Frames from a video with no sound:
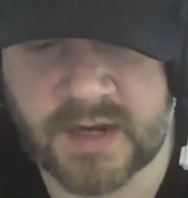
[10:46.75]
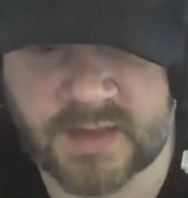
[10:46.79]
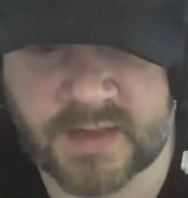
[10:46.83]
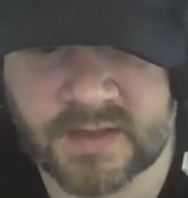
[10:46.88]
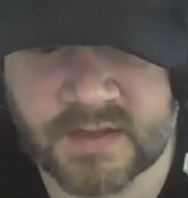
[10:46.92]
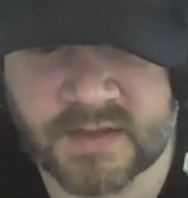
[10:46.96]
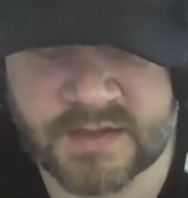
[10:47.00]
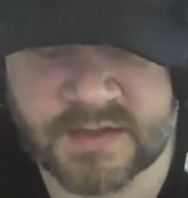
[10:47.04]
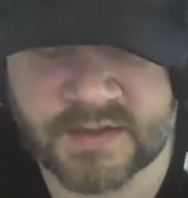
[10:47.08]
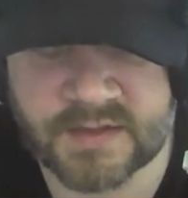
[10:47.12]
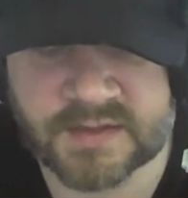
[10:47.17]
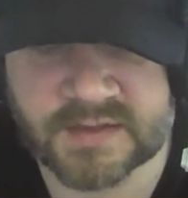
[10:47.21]

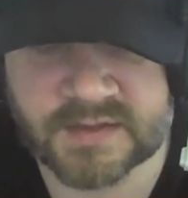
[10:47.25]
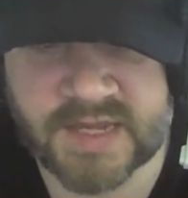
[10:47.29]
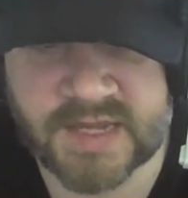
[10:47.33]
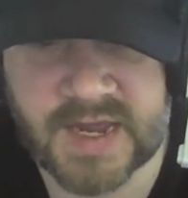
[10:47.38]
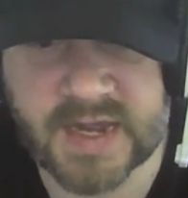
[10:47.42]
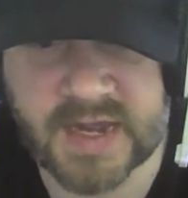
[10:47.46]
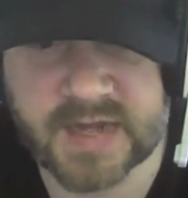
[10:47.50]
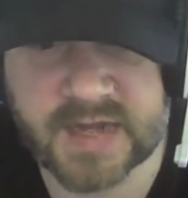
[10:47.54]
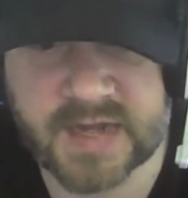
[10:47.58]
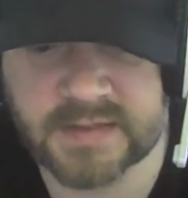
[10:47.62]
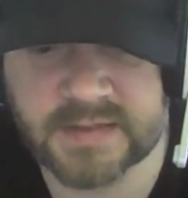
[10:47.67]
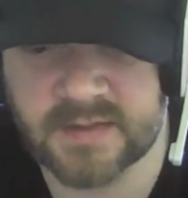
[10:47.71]
sad
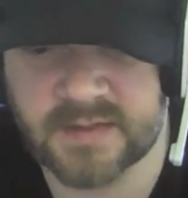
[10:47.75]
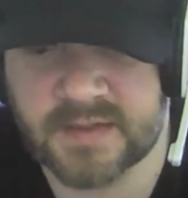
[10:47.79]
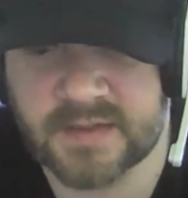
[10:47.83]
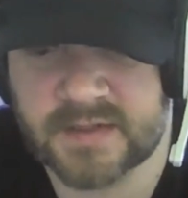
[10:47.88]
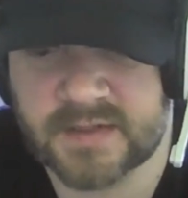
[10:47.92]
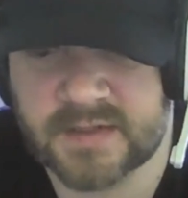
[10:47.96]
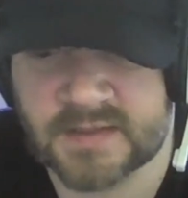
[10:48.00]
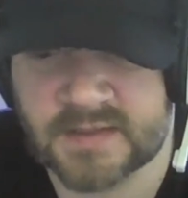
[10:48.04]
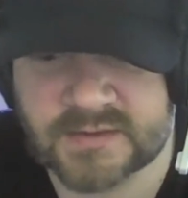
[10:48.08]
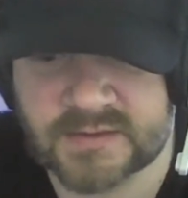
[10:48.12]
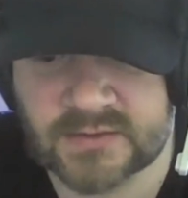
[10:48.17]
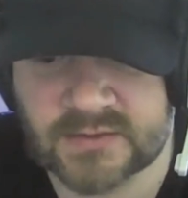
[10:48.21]
kind of
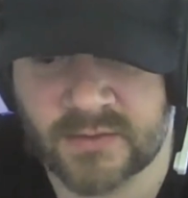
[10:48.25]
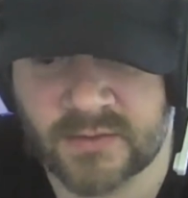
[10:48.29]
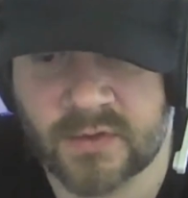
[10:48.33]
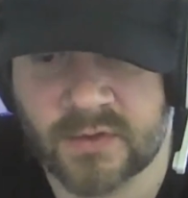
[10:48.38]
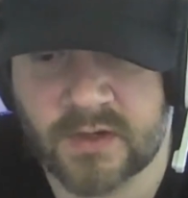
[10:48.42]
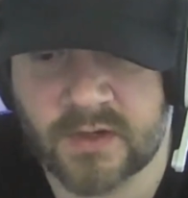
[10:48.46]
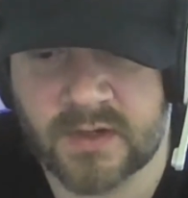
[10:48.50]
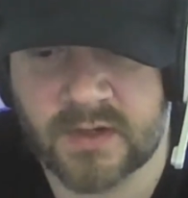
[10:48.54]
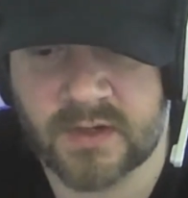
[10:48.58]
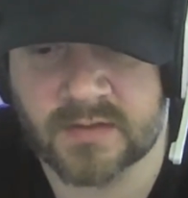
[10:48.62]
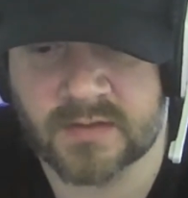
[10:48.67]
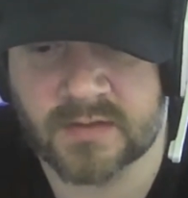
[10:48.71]
story or
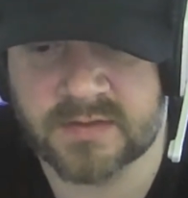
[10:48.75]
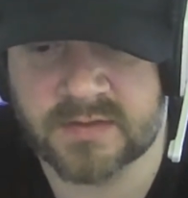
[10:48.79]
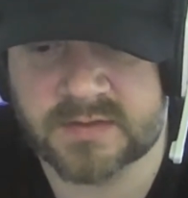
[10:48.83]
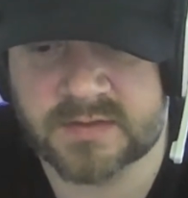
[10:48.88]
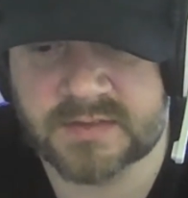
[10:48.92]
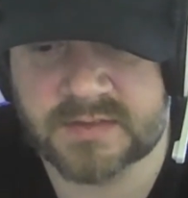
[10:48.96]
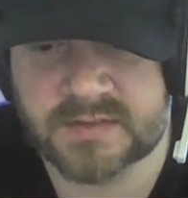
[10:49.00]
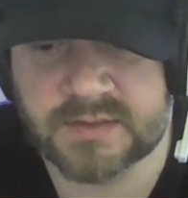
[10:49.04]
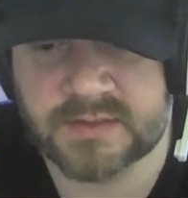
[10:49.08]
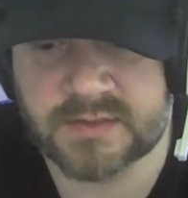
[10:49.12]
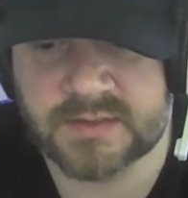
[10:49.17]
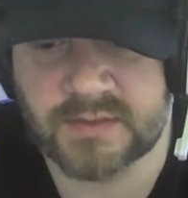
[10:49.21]

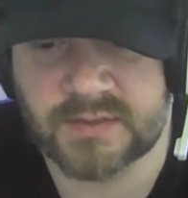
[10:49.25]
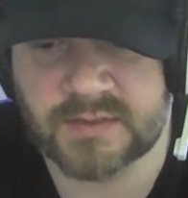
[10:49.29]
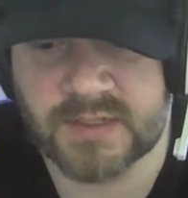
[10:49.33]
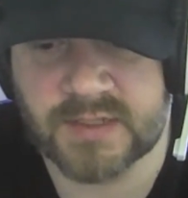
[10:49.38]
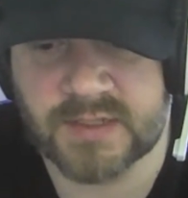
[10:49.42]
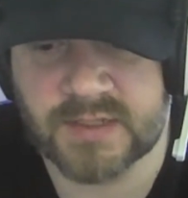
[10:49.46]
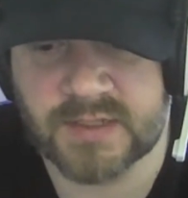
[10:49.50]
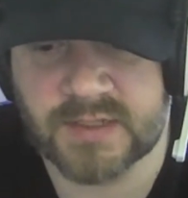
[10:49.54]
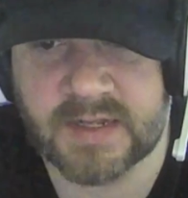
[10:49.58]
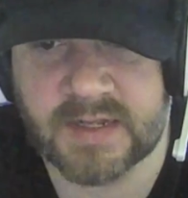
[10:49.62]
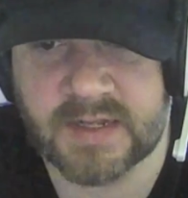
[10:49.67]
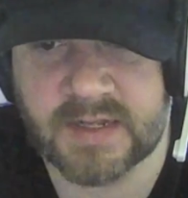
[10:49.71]
situation that I
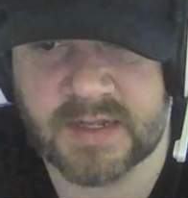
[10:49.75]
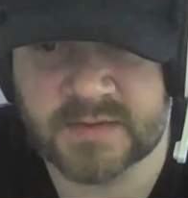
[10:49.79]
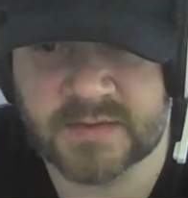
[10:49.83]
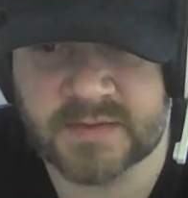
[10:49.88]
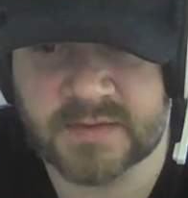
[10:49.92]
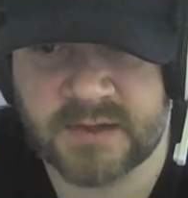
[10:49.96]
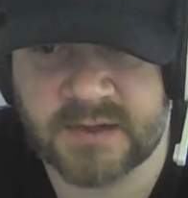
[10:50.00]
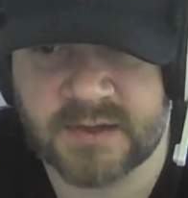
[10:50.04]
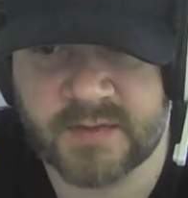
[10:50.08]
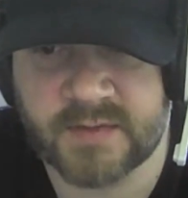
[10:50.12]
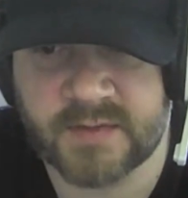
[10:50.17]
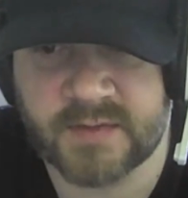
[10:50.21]
saw when I was
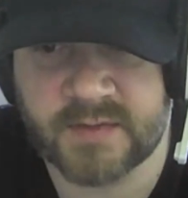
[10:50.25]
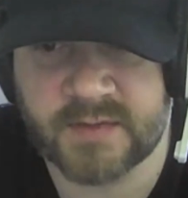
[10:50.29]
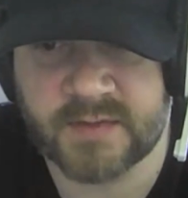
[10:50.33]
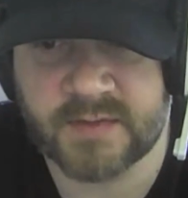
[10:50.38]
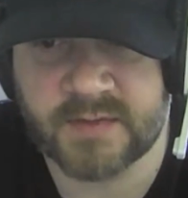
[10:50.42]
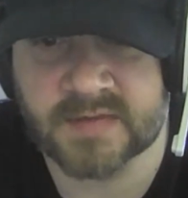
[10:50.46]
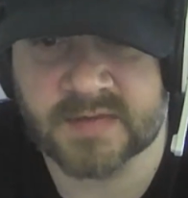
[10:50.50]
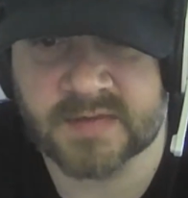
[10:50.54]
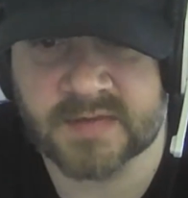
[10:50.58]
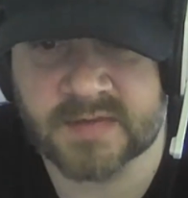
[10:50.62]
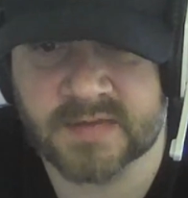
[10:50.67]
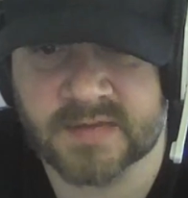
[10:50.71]
there is that
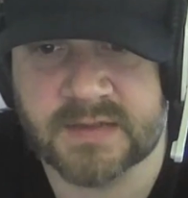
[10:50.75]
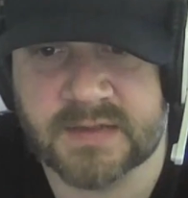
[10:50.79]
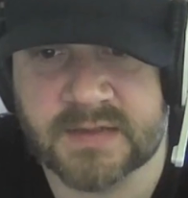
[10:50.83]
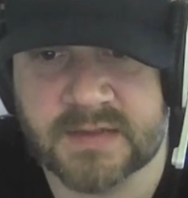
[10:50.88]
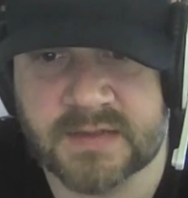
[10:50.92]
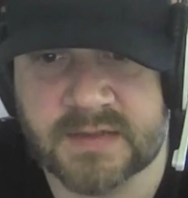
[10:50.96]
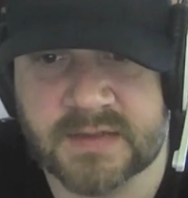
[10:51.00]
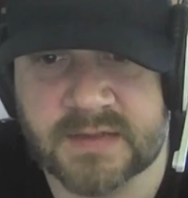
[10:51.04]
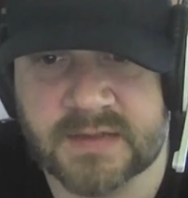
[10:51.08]
there was